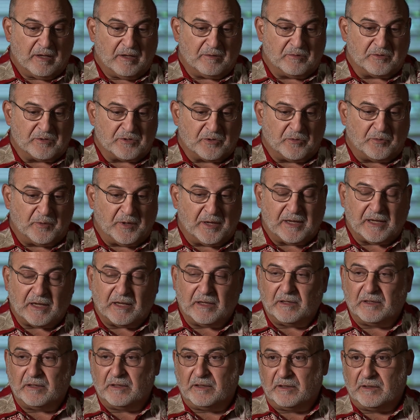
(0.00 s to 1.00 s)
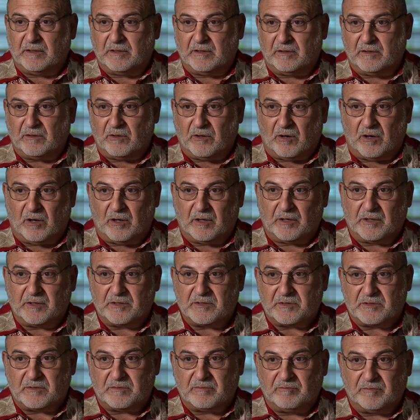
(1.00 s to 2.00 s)
It was a weekend in
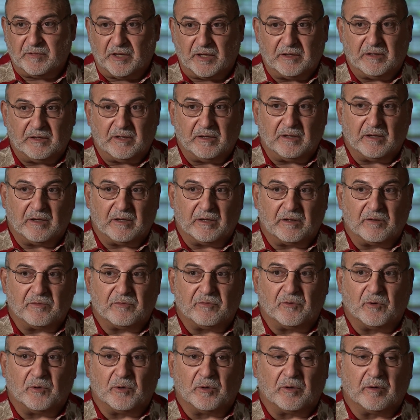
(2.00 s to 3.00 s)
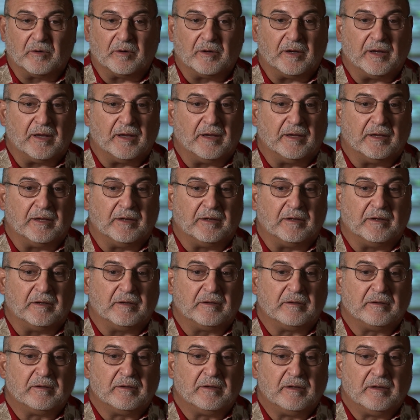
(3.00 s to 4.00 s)
August 1994,
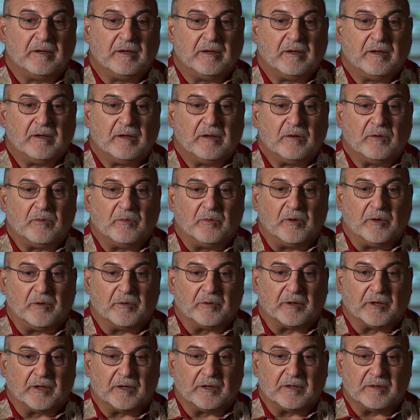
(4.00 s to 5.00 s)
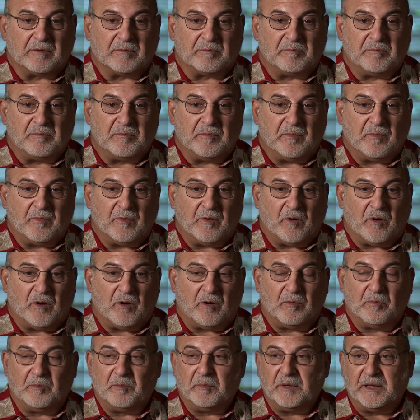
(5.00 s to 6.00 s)
and we were going to
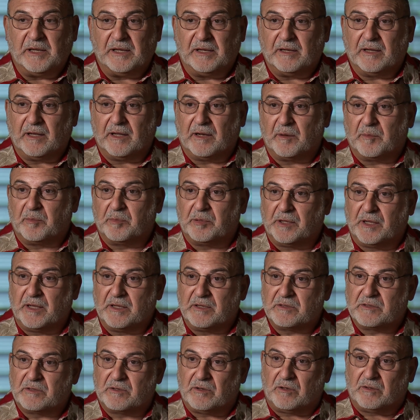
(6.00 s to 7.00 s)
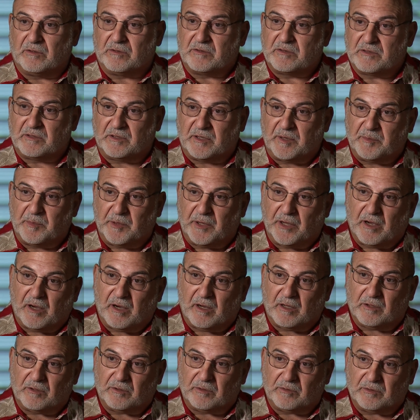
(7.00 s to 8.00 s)
all meet at a place called Sleepy
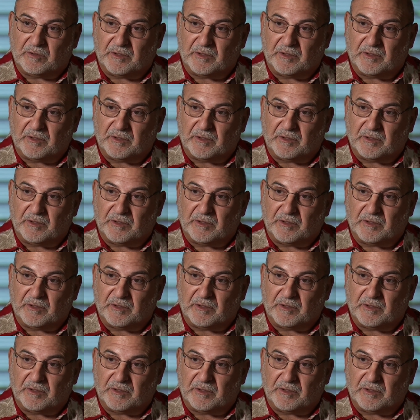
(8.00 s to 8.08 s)
Hollow